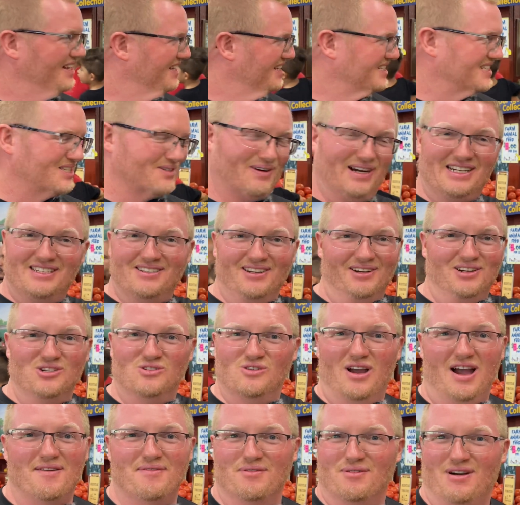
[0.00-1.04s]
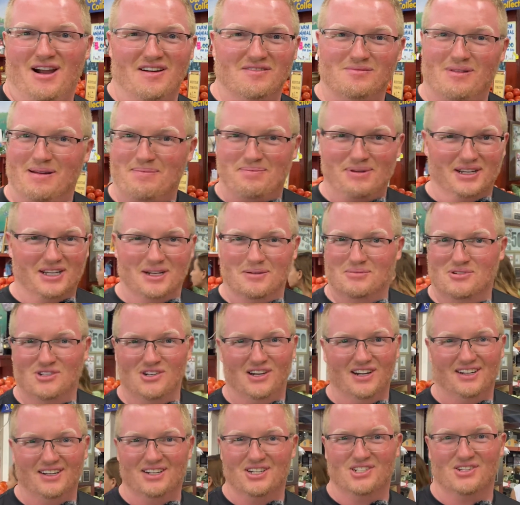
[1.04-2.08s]
So I started driving around with my pickup
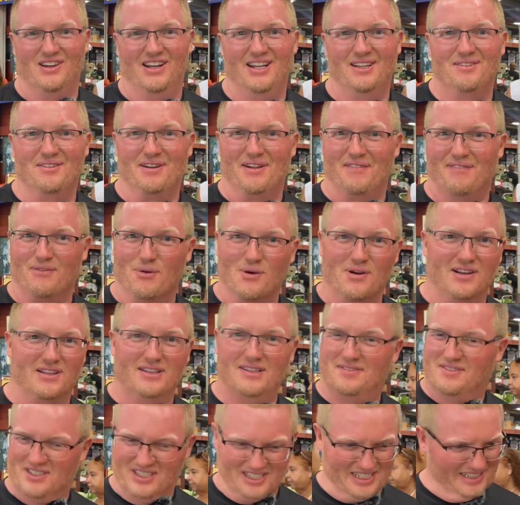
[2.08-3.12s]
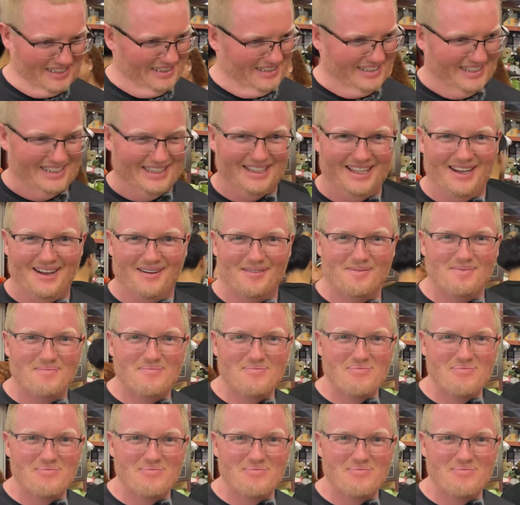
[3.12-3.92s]
truck, a trailer, and a forklift just cleaning up.